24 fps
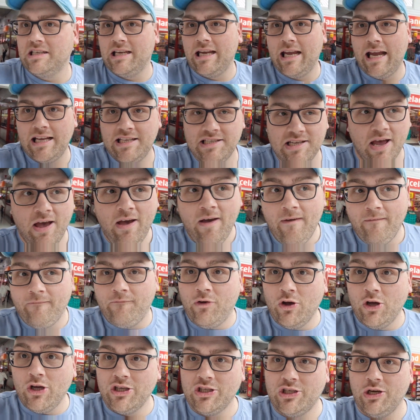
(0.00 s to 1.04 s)
Yes,
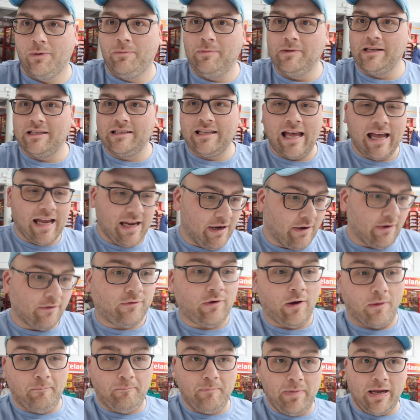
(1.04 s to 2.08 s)
first shop of the day and I've
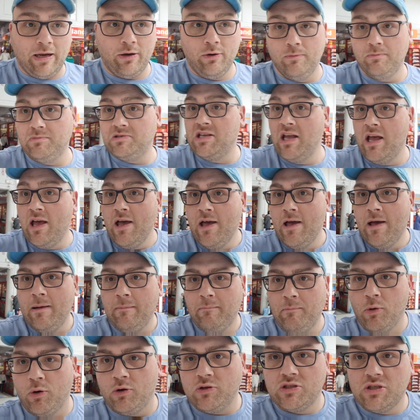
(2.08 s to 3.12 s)
got pickups.
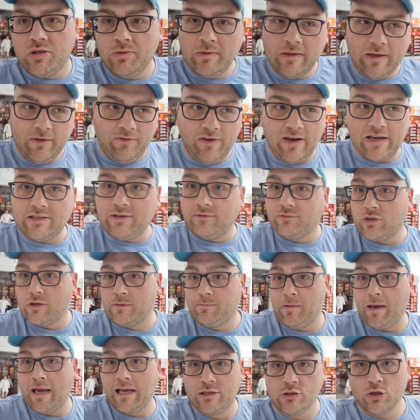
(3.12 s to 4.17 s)
But two of the things I've just
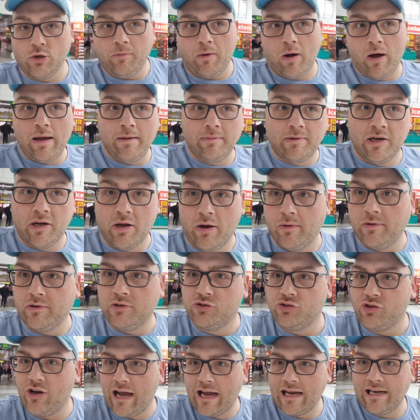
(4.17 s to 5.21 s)
picked up, I'm going to go and
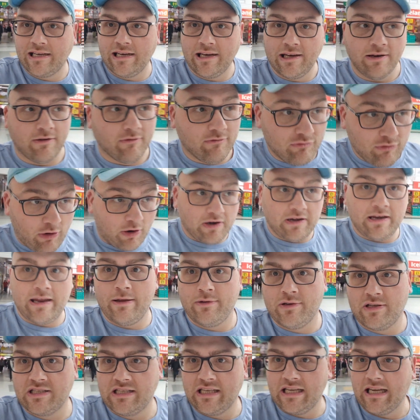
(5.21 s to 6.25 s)
trade in right now to
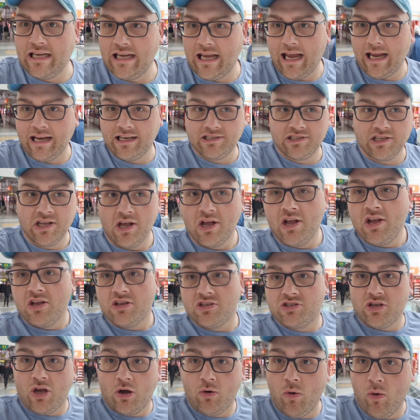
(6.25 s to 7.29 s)
CEX.
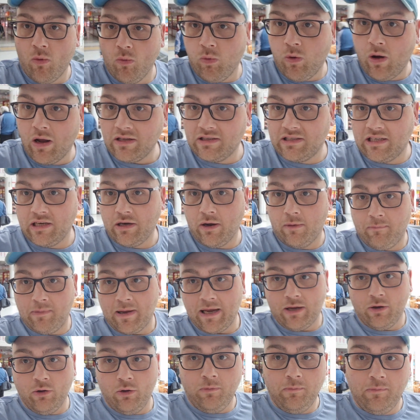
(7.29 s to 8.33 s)
So what did I
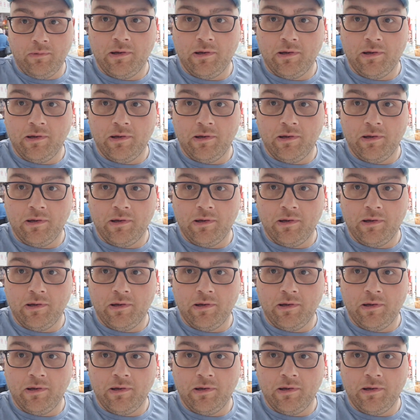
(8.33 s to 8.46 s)
pick up?